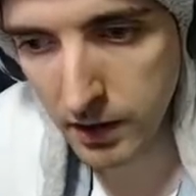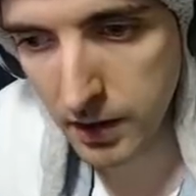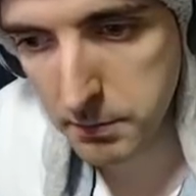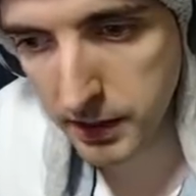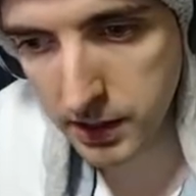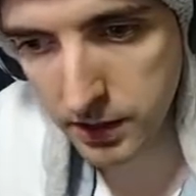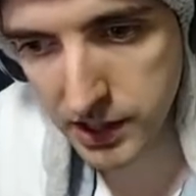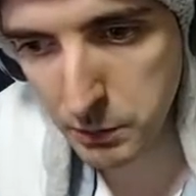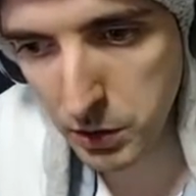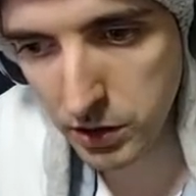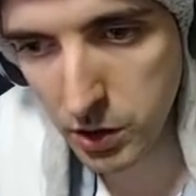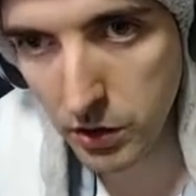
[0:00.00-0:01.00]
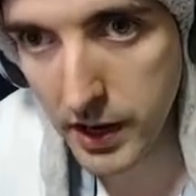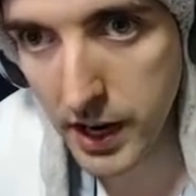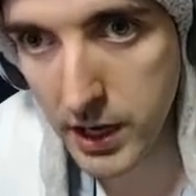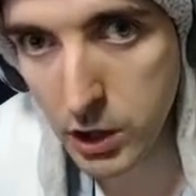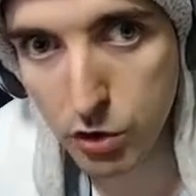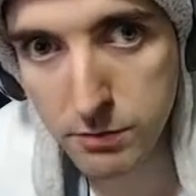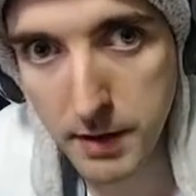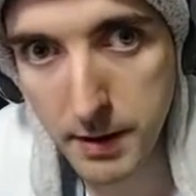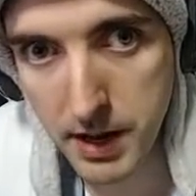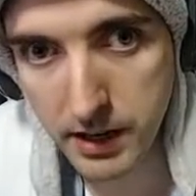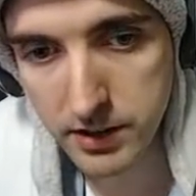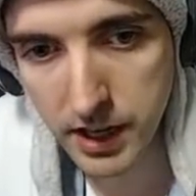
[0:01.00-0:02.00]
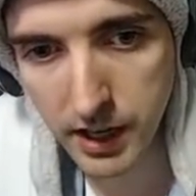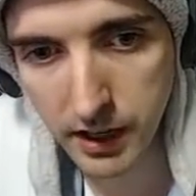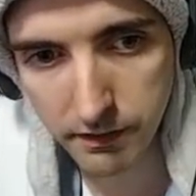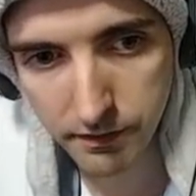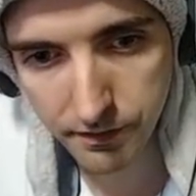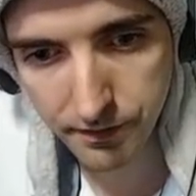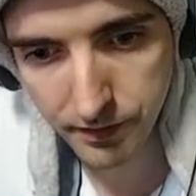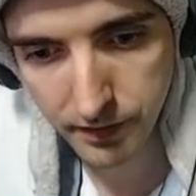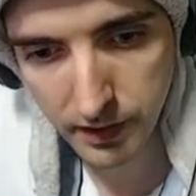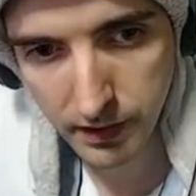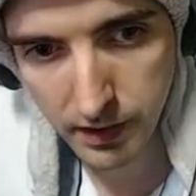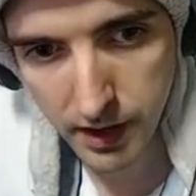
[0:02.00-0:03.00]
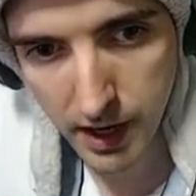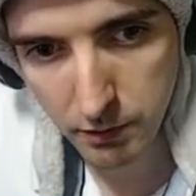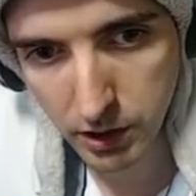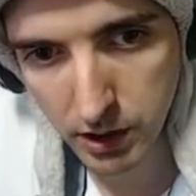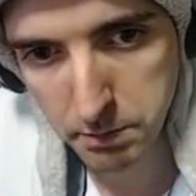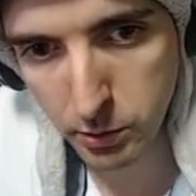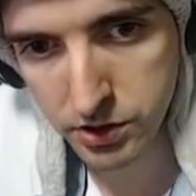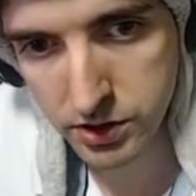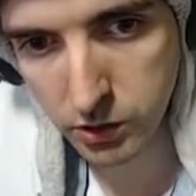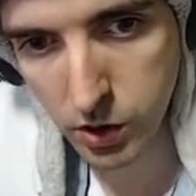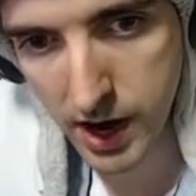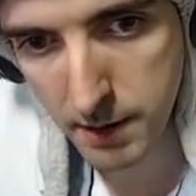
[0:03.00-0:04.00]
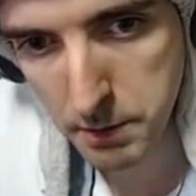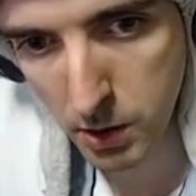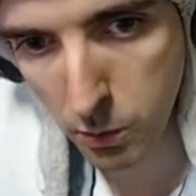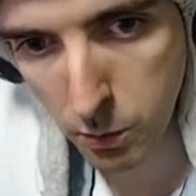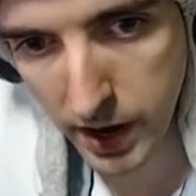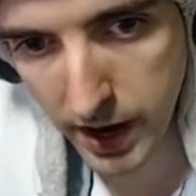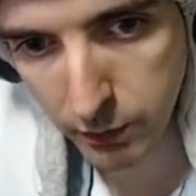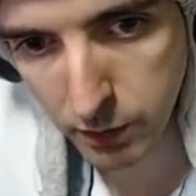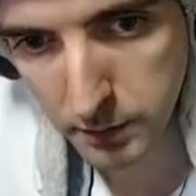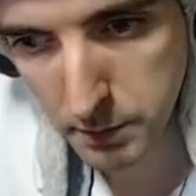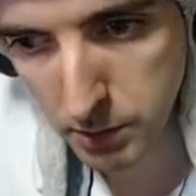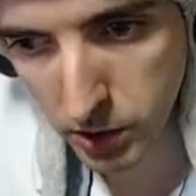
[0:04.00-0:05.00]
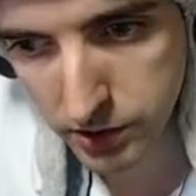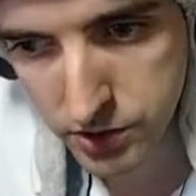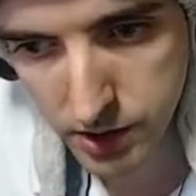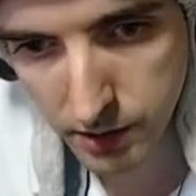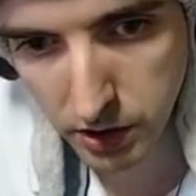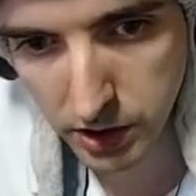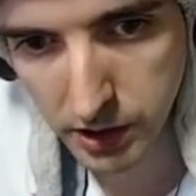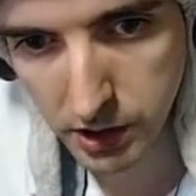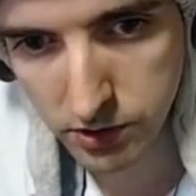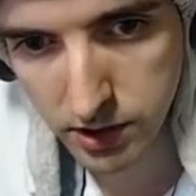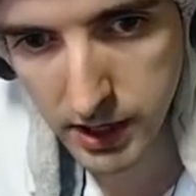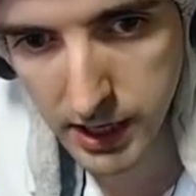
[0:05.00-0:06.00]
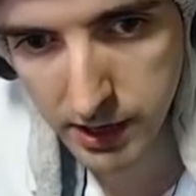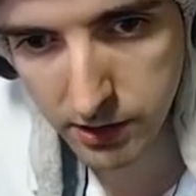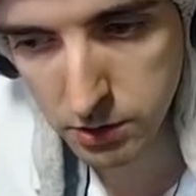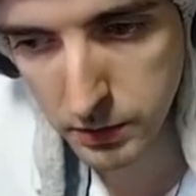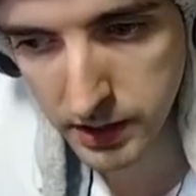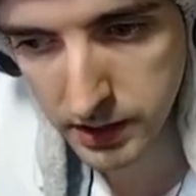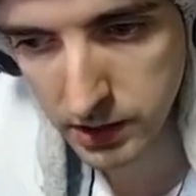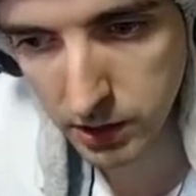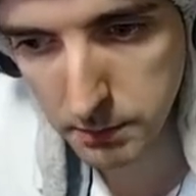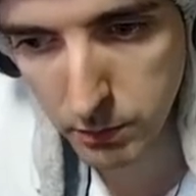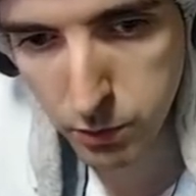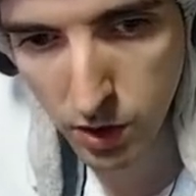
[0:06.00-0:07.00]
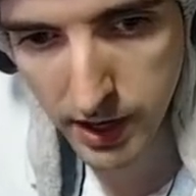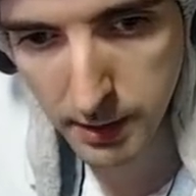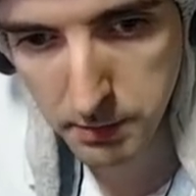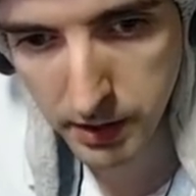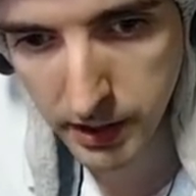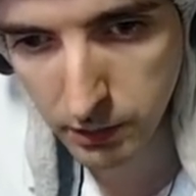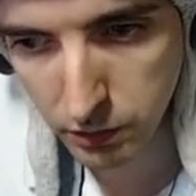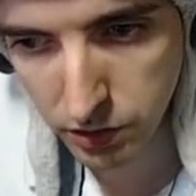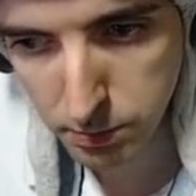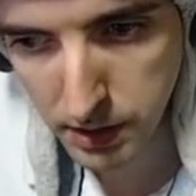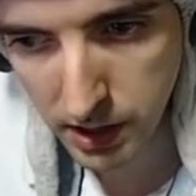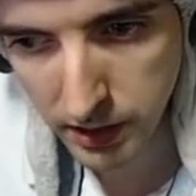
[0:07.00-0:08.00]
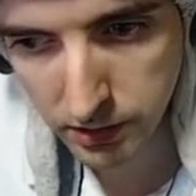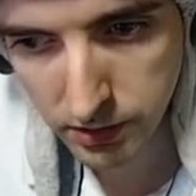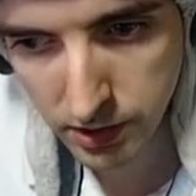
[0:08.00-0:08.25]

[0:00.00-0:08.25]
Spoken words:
Because they won't know that I used my meditate. And we're gonna push the crab away from the bush. And we're gonna use our E so we can kill it before anybody can respond.